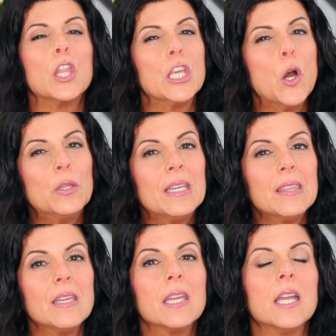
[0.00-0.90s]
The only
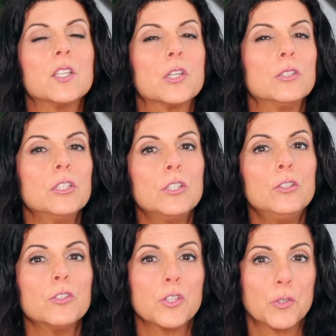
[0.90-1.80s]
thing, it's a
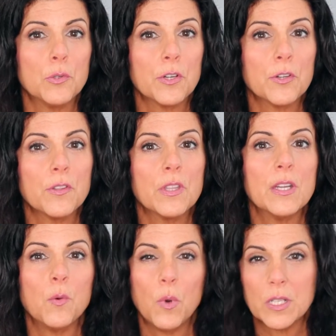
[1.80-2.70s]
little shorter than
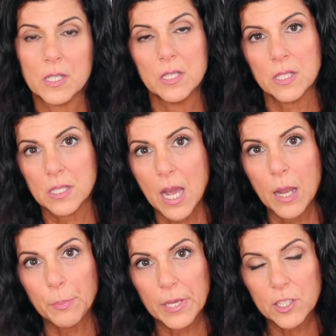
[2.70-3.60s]
it was in the
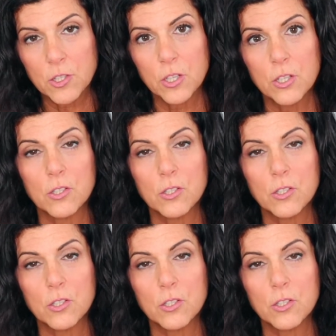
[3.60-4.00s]
stock picture,